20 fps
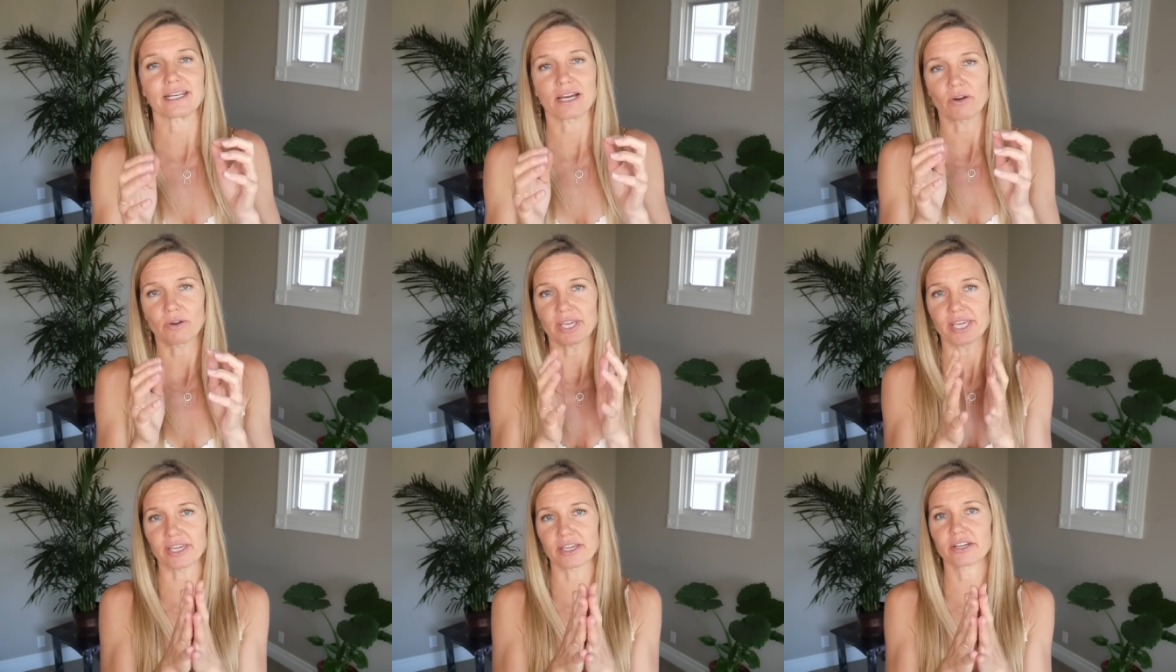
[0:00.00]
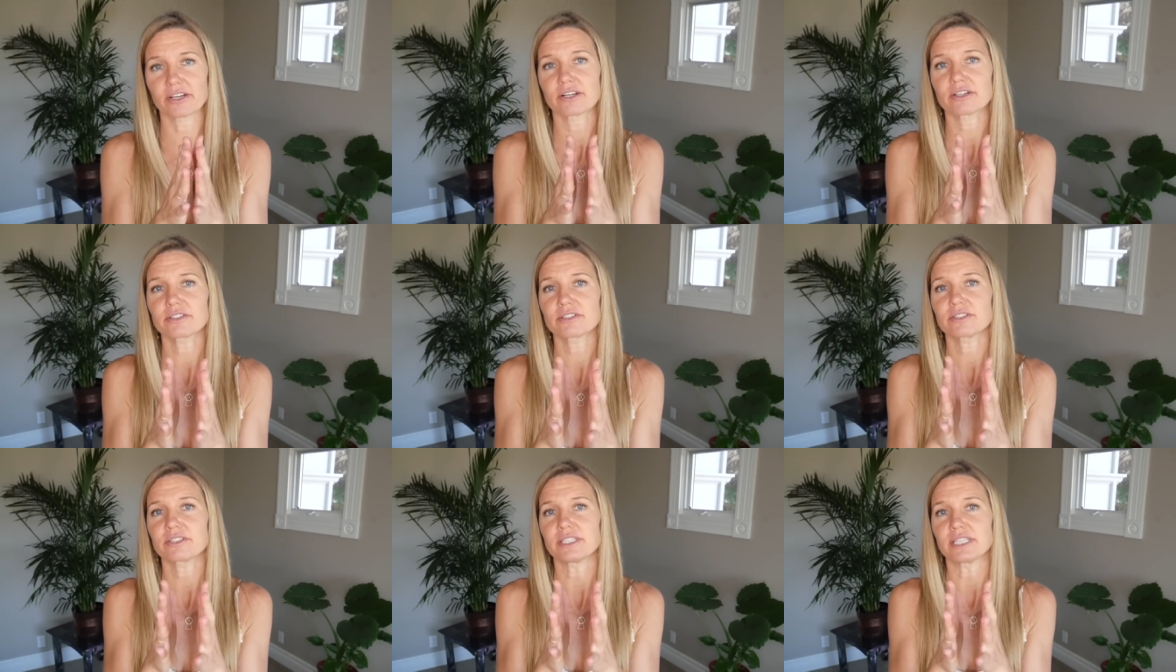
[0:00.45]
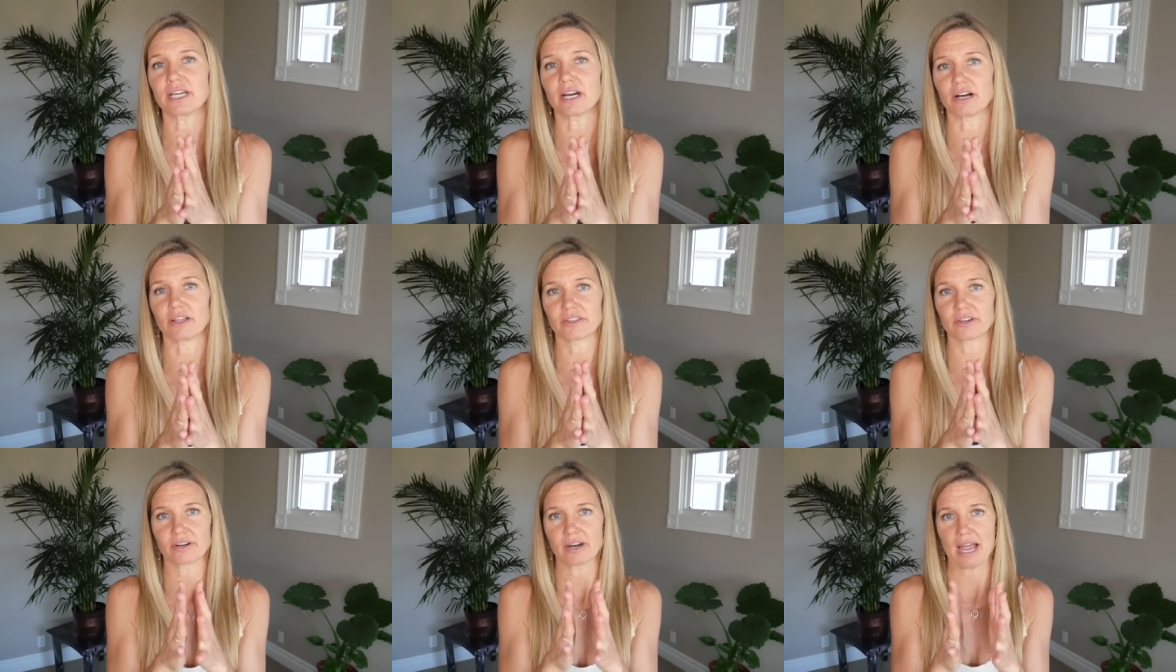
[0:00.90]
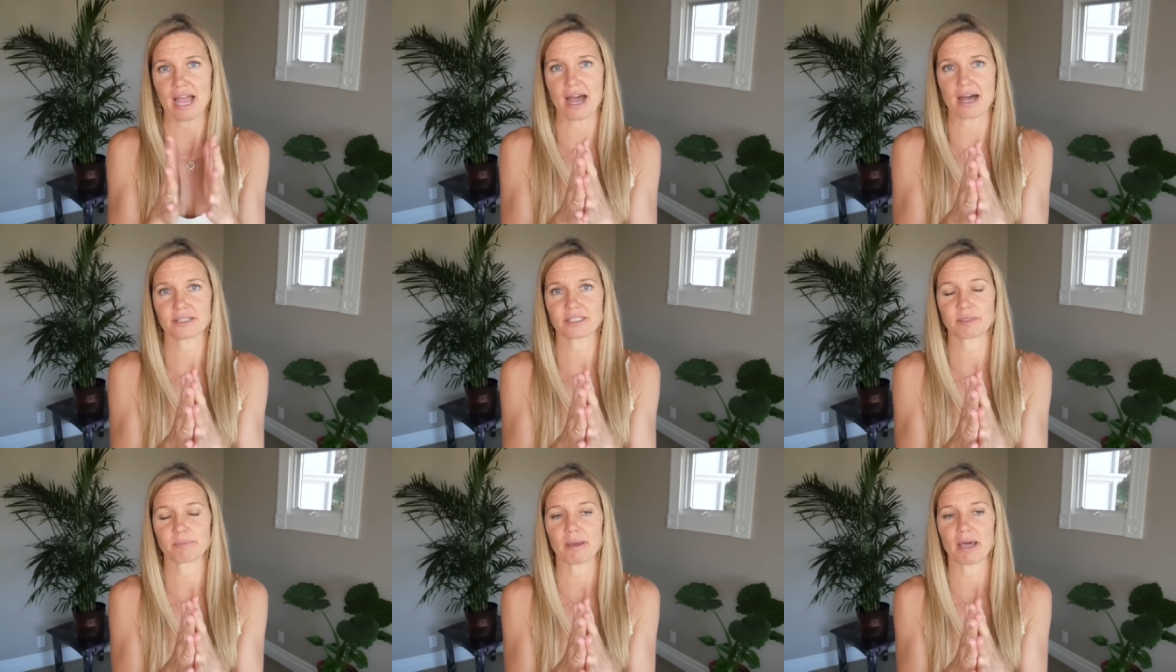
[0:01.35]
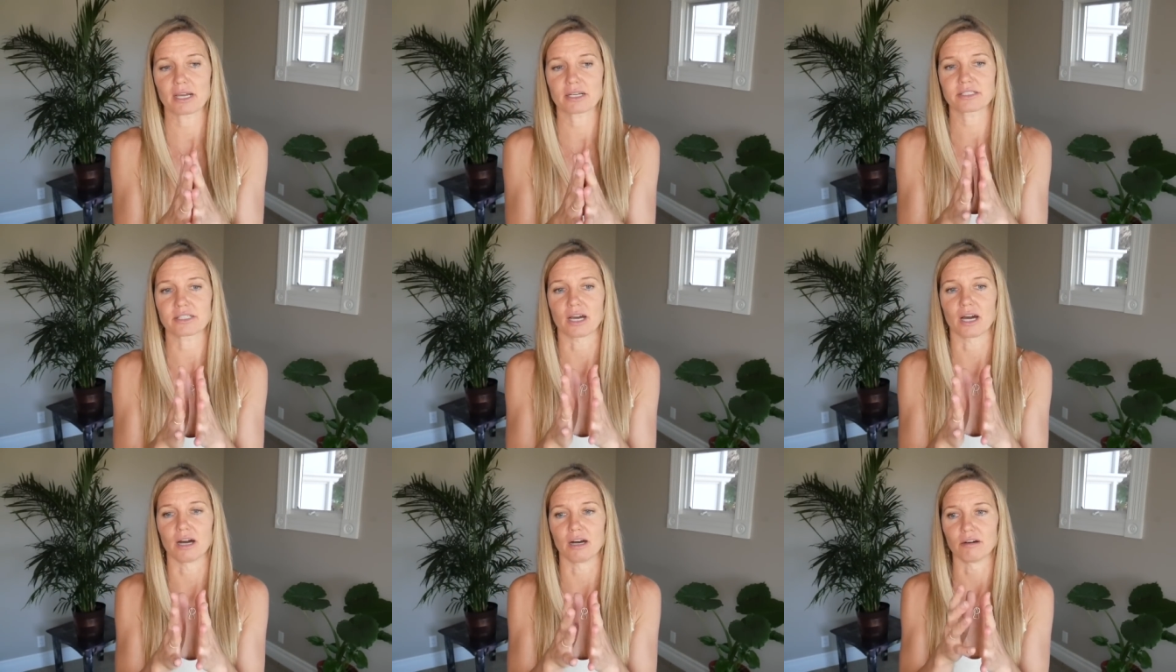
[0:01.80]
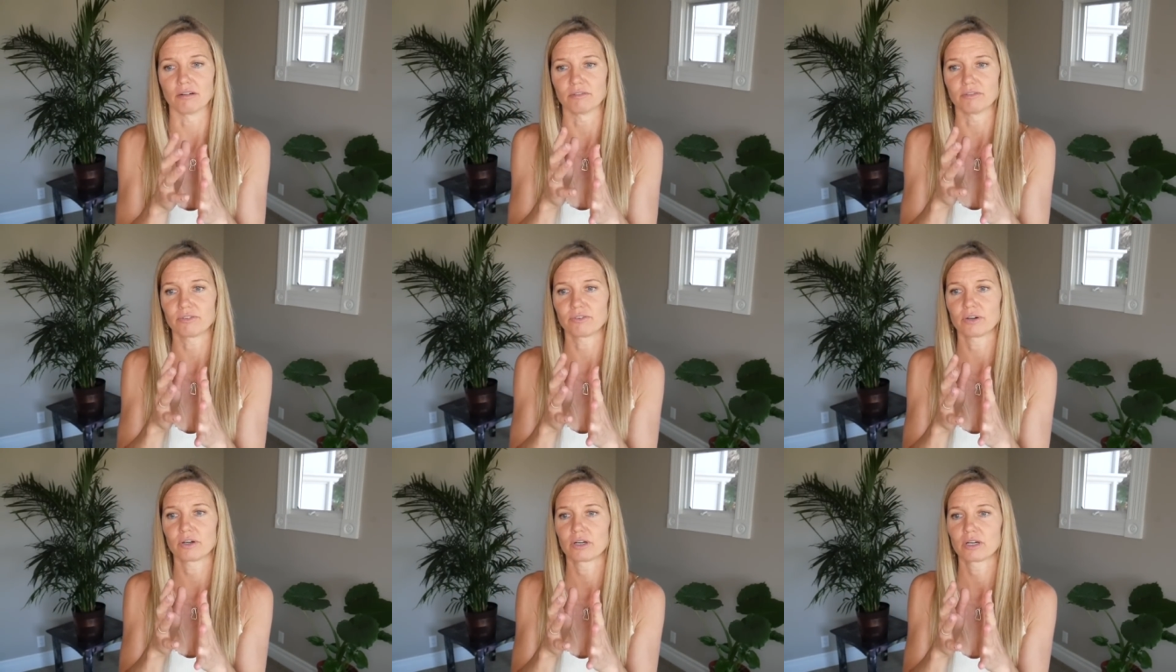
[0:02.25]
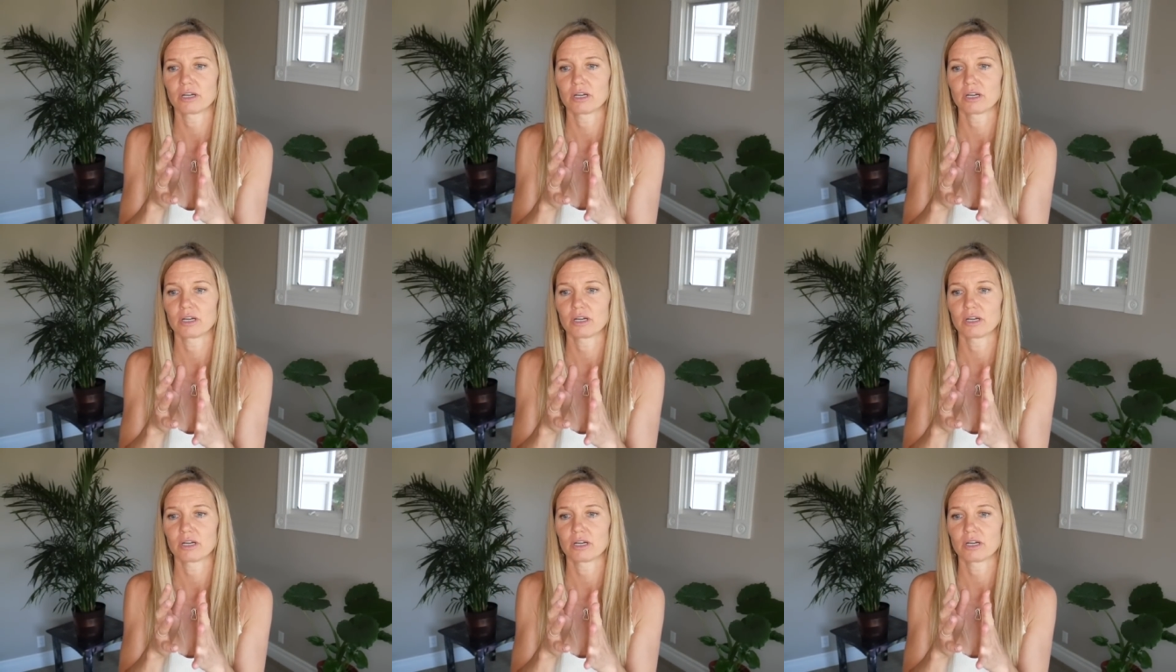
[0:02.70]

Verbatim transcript: Now, here's the other aspect of